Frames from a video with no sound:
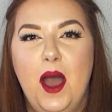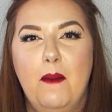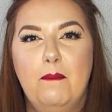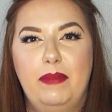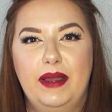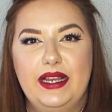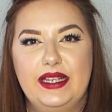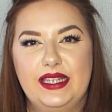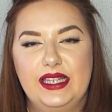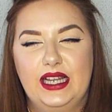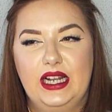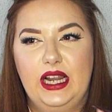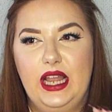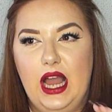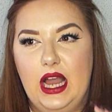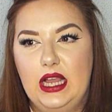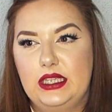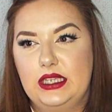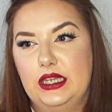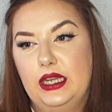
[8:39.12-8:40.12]
Basically,
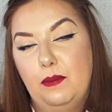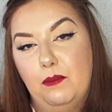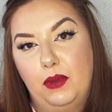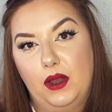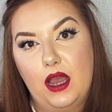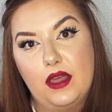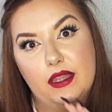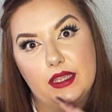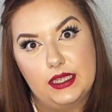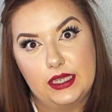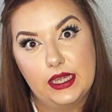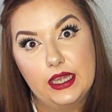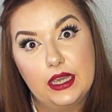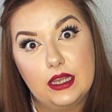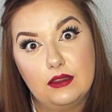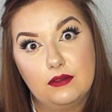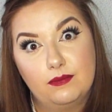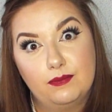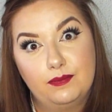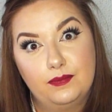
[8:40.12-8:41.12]
I don't buy the
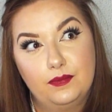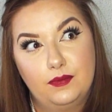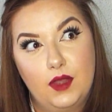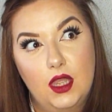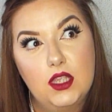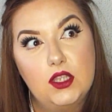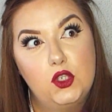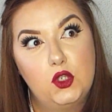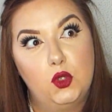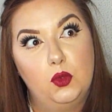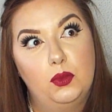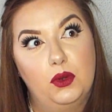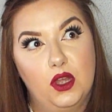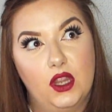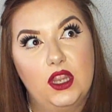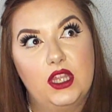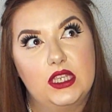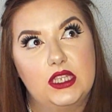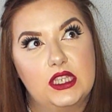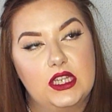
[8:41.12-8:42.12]
tin to put
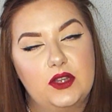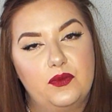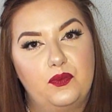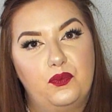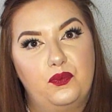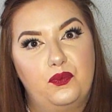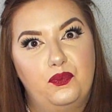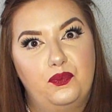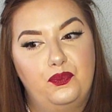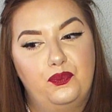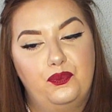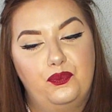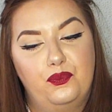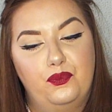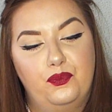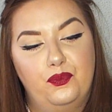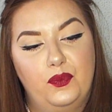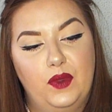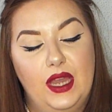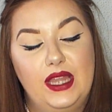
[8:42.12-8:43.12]
this in,
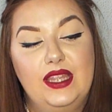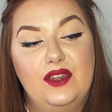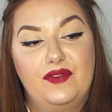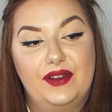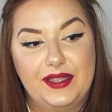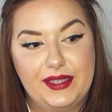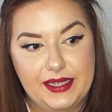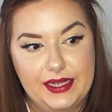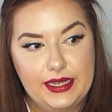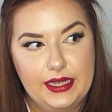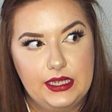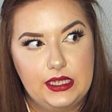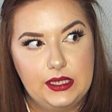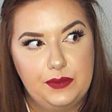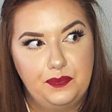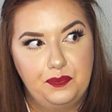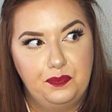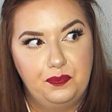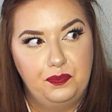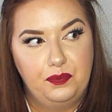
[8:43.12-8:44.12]
and if I did,
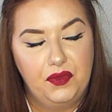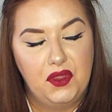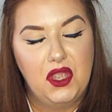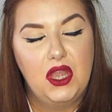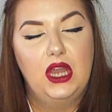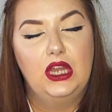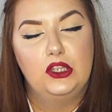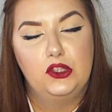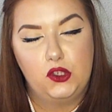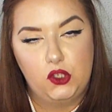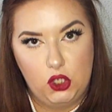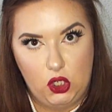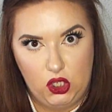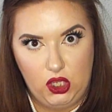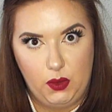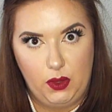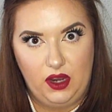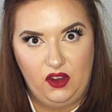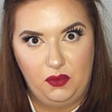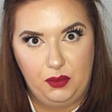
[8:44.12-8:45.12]
I don't
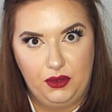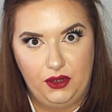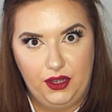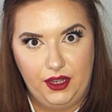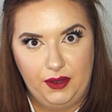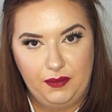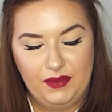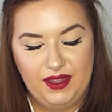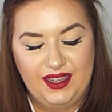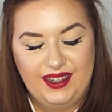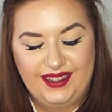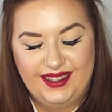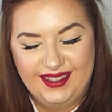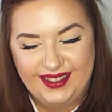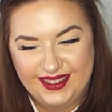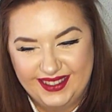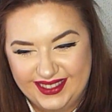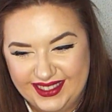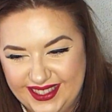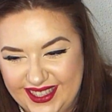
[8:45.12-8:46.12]
know where I've put
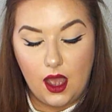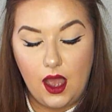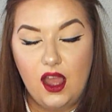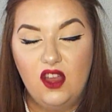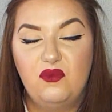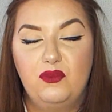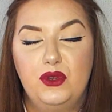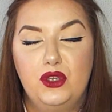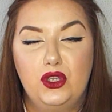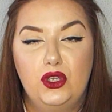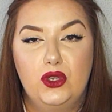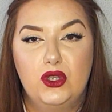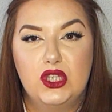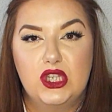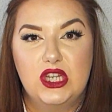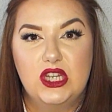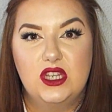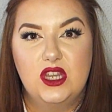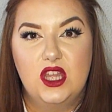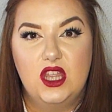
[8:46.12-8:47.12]
it. I've been
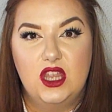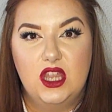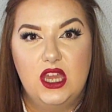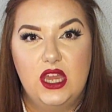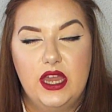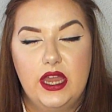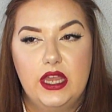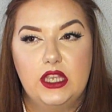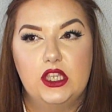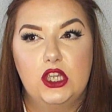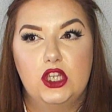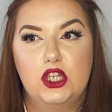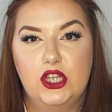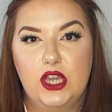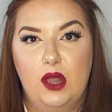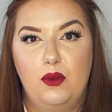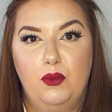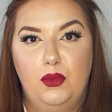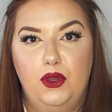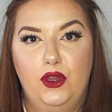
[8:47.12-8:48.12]
using this
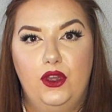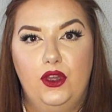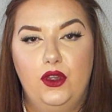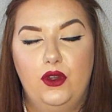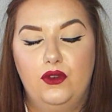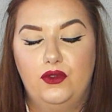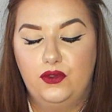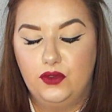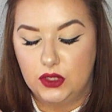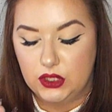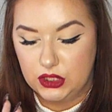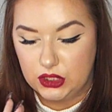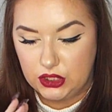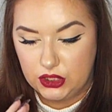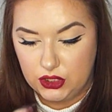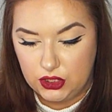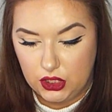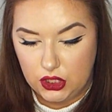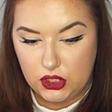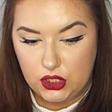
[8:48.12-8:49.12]
shampoo for
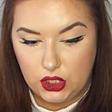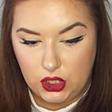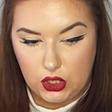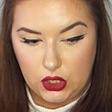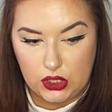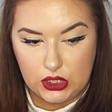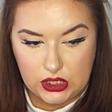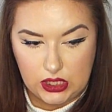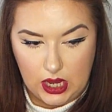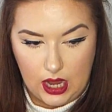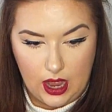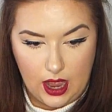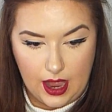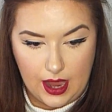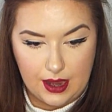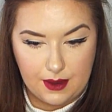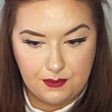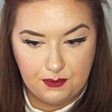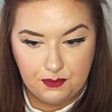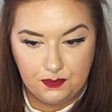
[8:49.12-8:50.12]
such a long
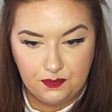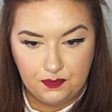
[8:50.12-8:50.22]
time.